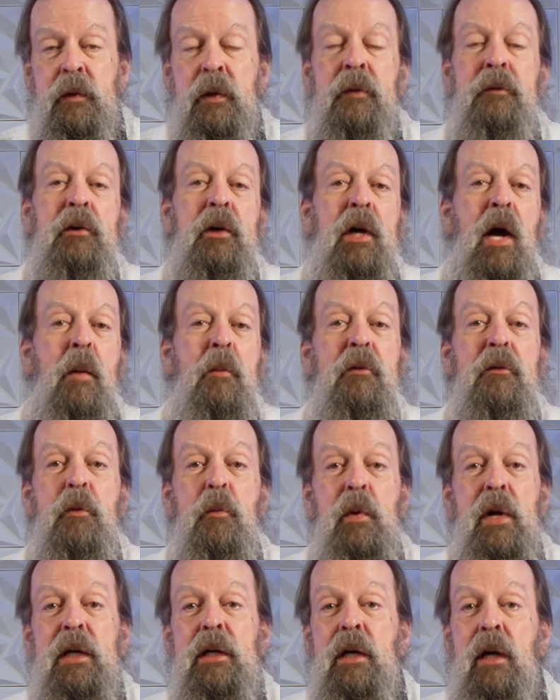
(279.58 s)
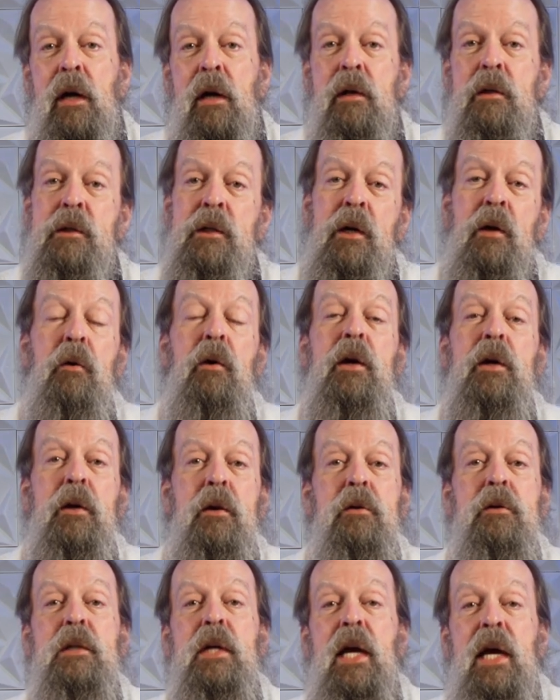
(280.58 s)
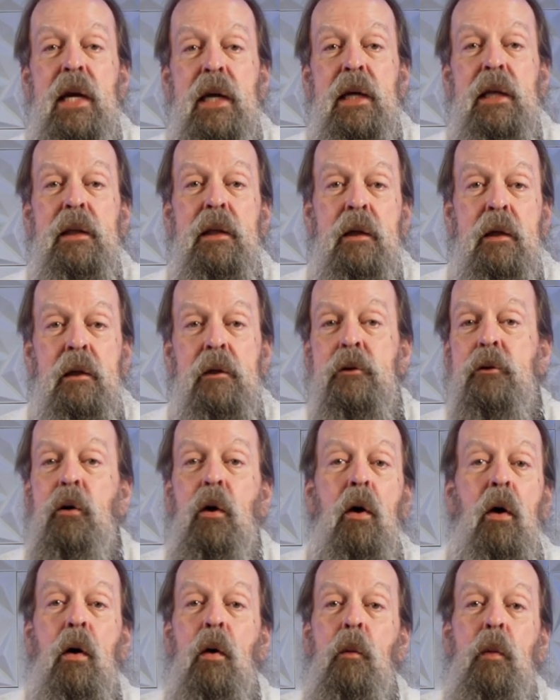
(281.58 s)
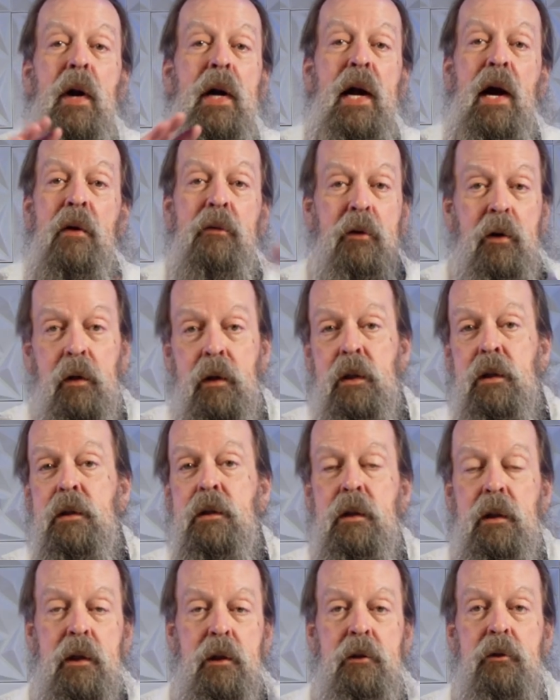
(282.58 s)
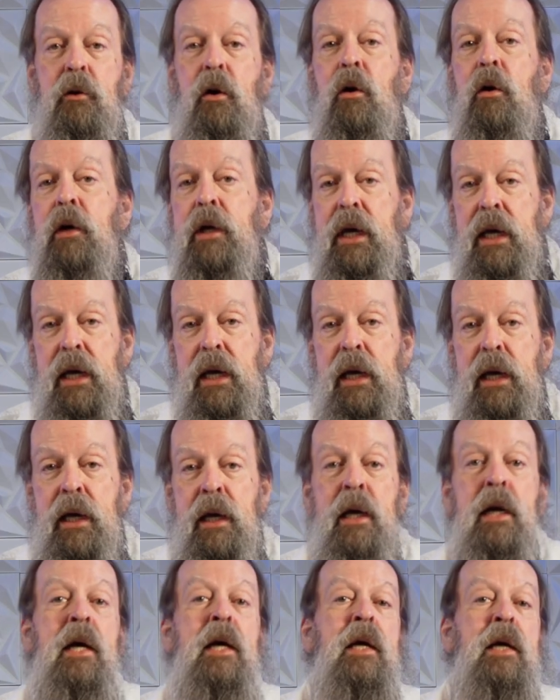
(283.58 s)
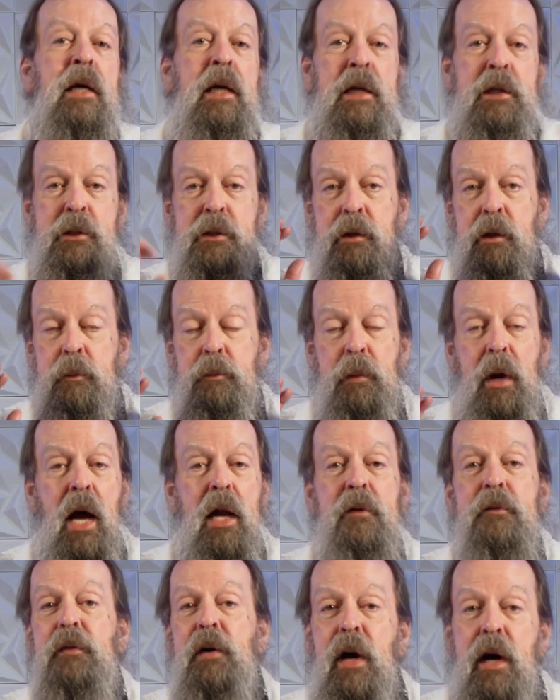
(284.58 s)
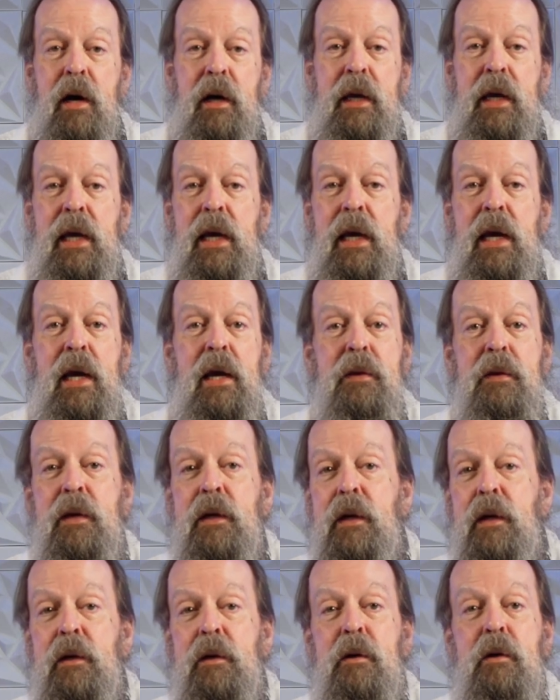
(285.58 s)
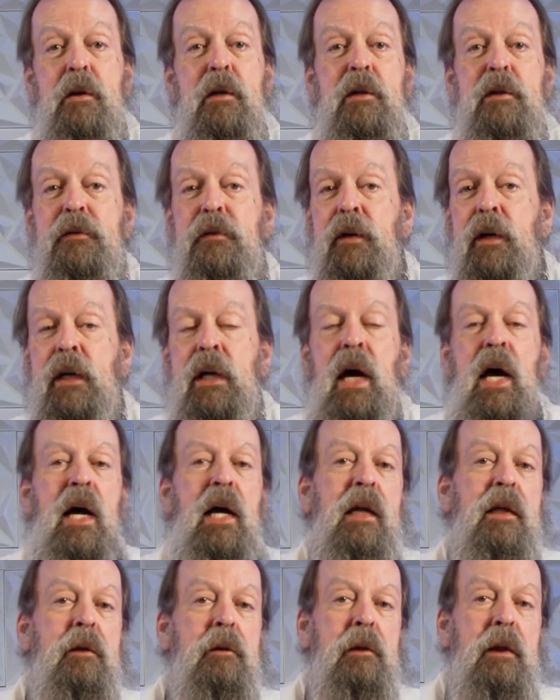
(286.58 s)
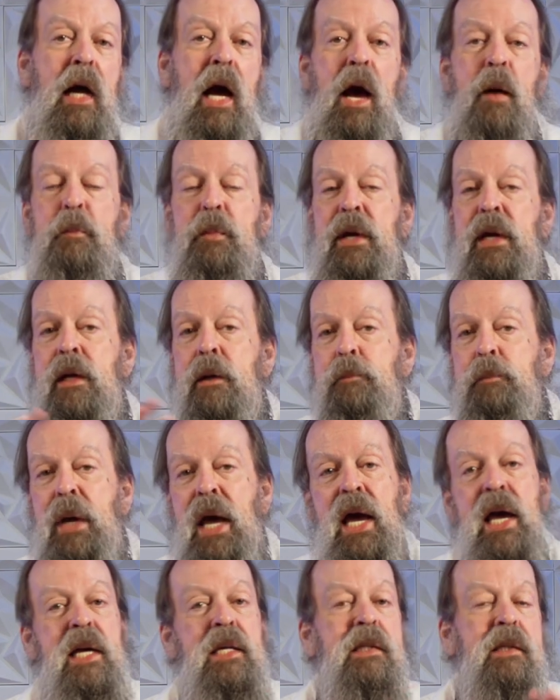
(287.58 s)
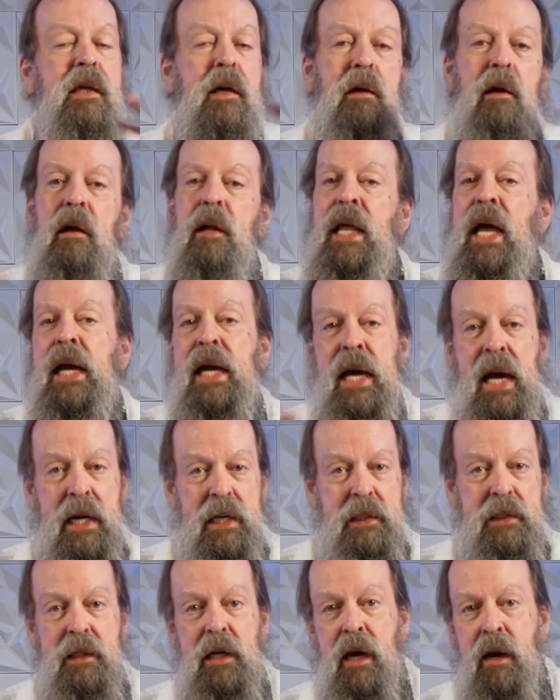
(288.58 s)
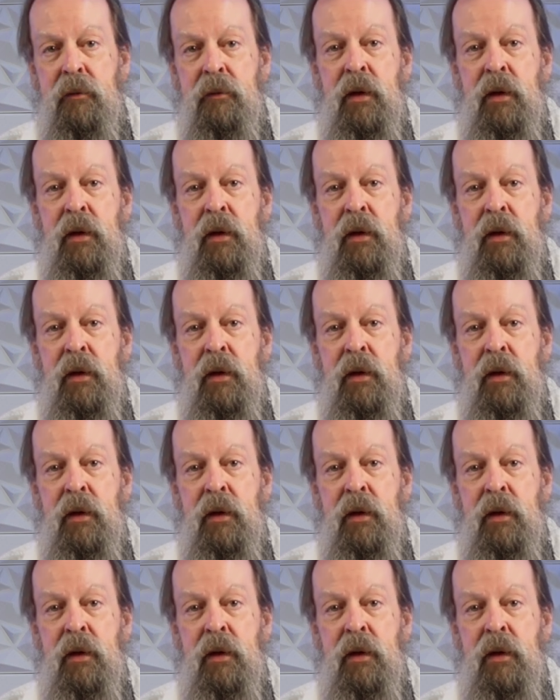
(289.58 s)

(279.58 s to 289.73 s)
If you're coming from Windows, you are used to hitting control whatever, because the control key is your modifier key that you use for cut and copy and paste and all that kind of stuff.